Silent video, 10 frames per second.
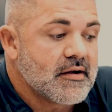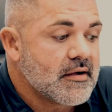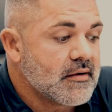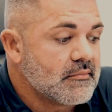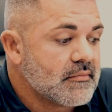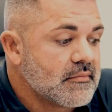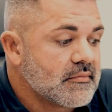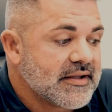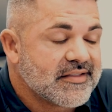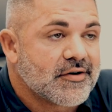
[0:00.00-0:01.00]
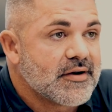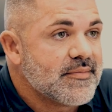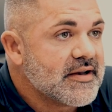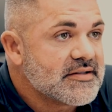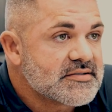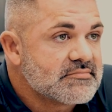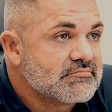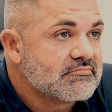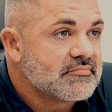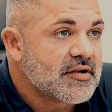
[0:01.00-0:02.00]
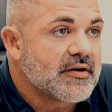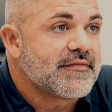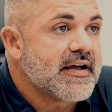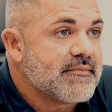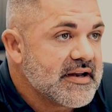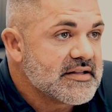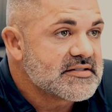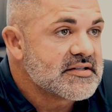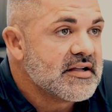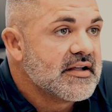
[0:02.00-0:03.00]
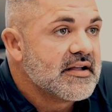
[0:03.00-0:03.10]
like 30 minutes. In 35 minutes.